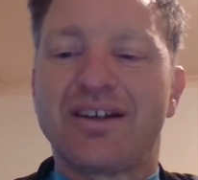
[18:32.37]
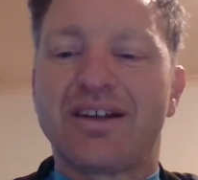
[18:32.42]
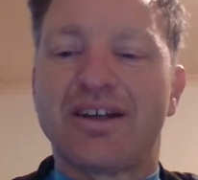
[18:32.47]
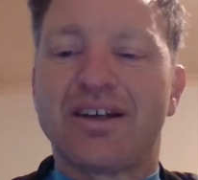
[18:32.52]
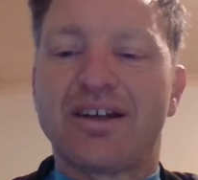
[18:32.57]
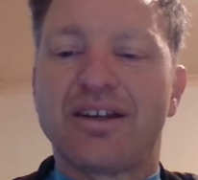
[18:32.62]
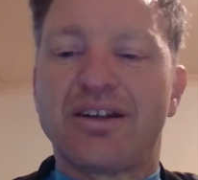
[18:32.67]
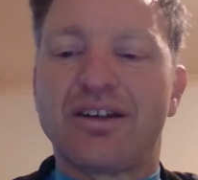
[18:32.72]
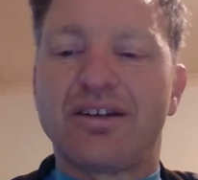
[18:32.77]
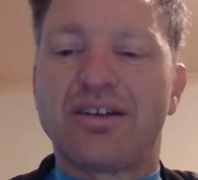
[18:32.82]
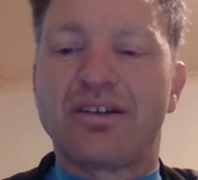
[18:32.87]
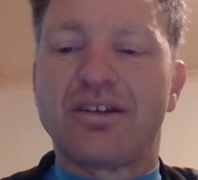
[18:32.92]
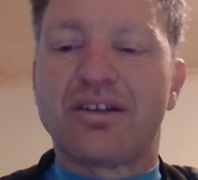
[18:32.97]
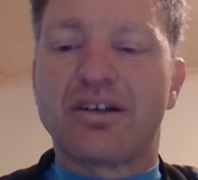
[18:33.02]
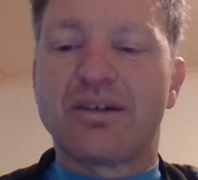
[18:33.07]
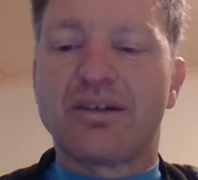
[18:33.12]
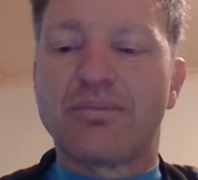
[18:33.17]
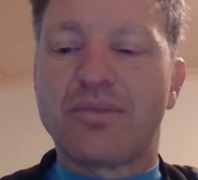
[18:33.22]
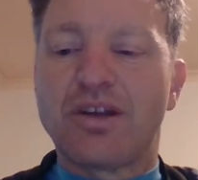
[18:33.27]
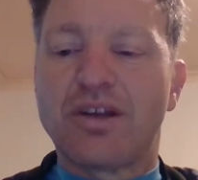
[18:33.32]
And
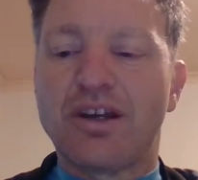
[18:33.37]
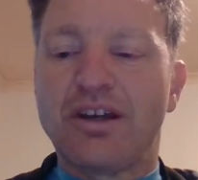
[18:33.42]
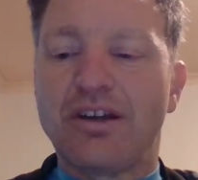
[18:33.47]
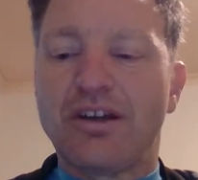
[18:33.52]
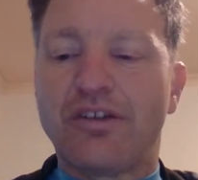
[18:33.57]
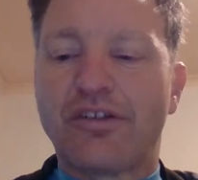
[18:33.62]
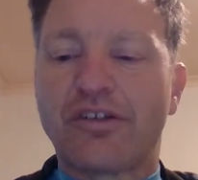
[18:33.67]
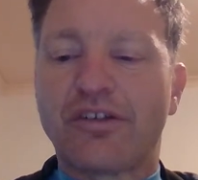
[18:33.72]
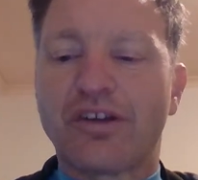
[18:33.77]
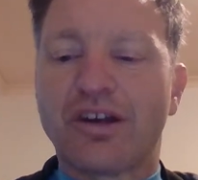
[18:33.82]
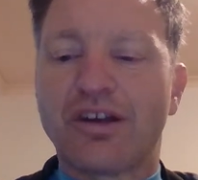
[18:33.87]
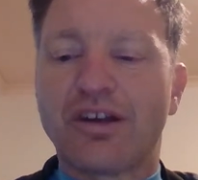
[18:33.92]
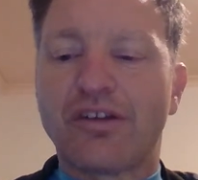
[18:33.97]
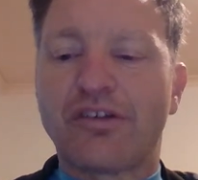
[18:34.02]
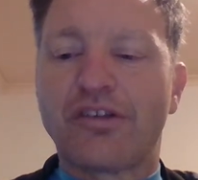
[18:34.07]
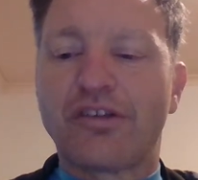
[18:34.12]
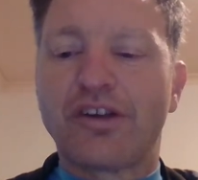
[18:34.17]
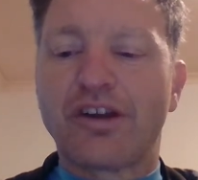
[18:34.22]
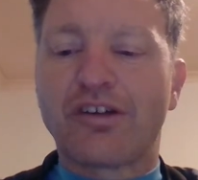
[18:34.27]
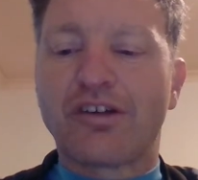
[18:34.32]
yeah, it's
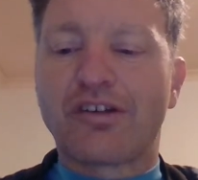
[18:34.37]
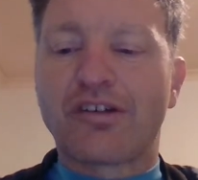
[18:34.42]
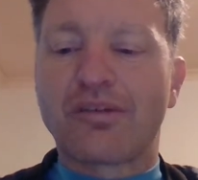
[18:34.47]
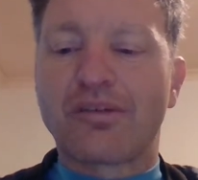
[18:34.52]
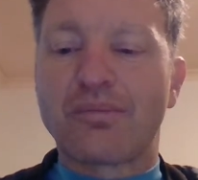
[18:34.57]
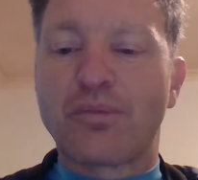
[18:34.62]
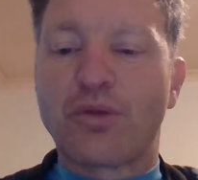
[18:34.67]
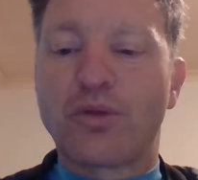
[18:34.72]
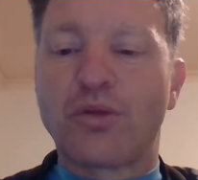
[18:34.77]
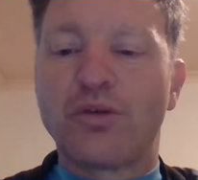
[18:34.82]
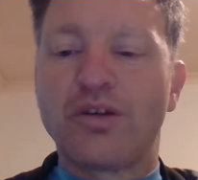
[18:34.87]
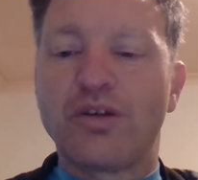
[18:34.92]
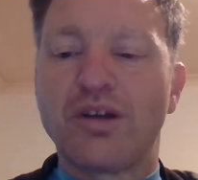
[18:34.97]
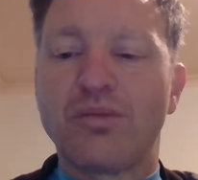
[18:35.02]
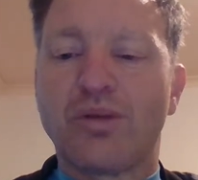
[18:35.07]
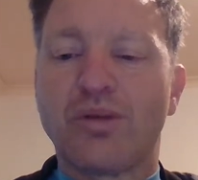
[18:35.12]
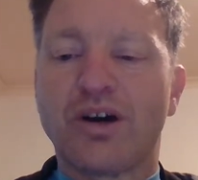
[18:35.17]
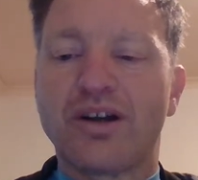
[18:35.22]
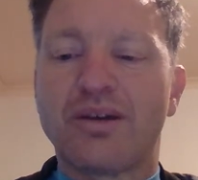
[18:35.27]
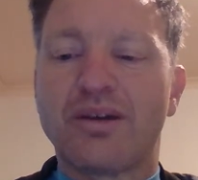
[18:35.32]

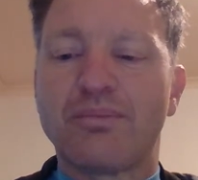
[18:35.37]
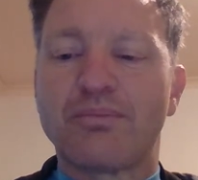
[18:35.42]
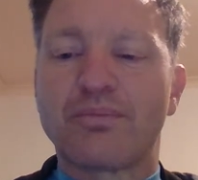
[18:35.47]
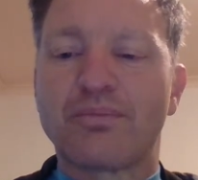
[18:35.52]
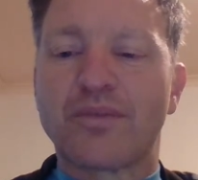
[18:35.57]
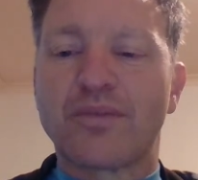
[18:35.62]
6:31